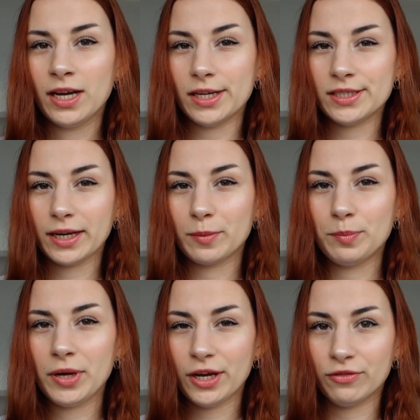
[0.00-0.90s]
it's like a
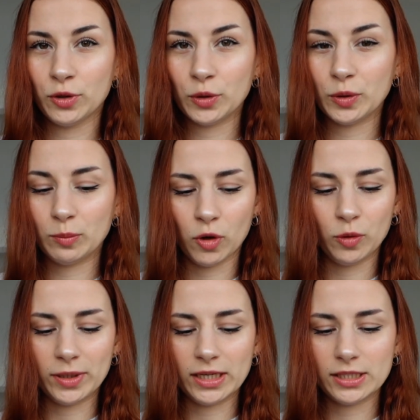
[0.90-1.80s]
pivotal
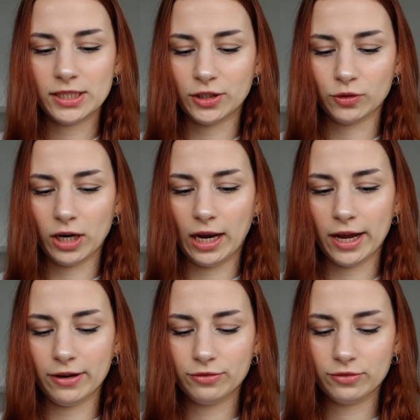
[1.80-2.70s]
moment in your
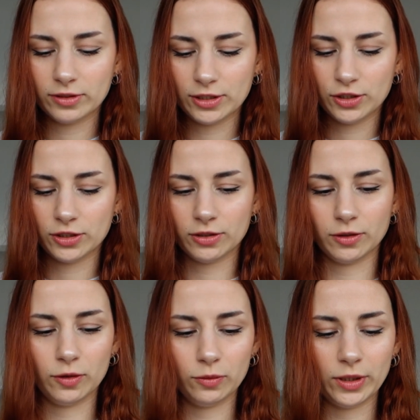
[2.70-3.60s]
life. So
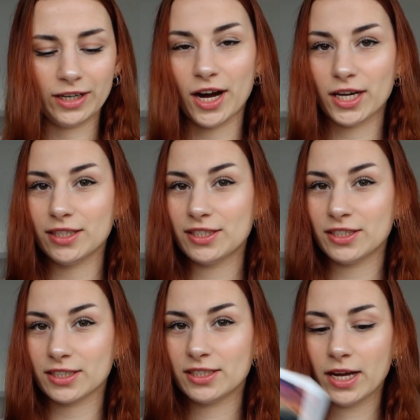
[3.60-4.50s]
we got
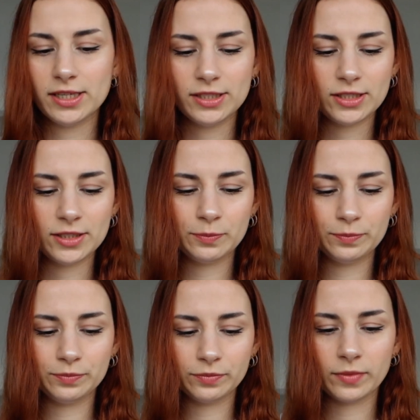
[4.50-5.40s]
success.
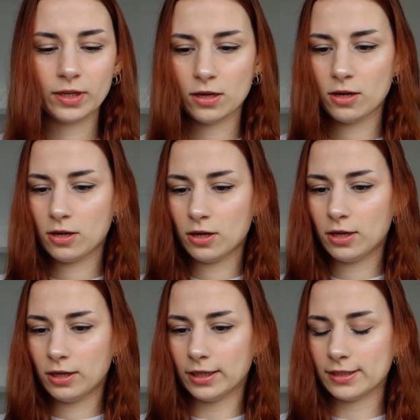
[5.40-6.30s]

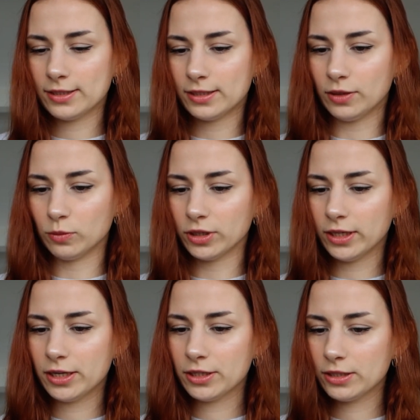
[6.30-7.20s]
Let's see what
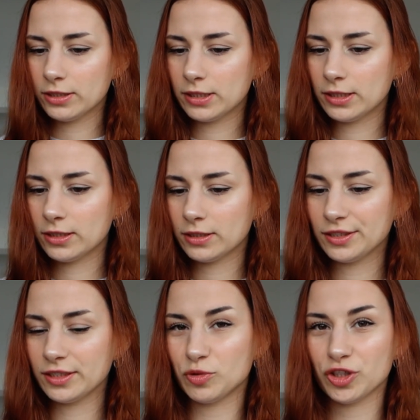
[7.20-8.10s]
else.
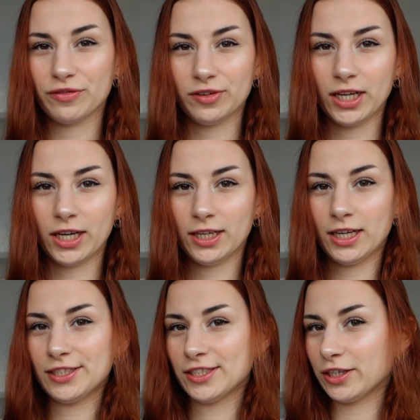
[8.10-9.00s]
I'm shuffling
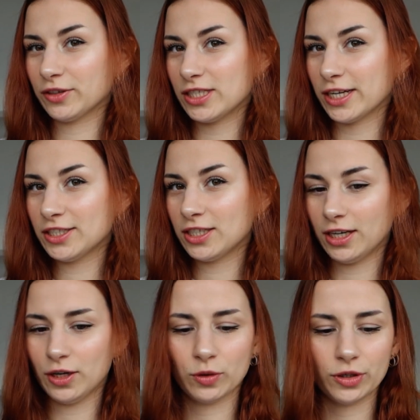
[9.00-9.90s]
the Sacred
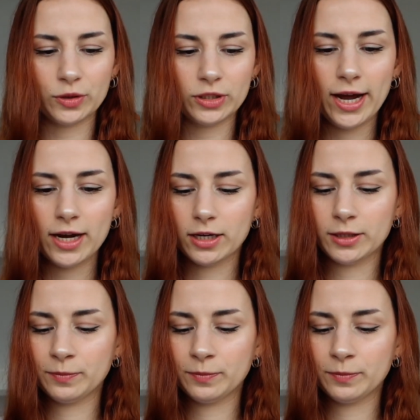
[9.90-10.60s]
Destiny Oracle deck.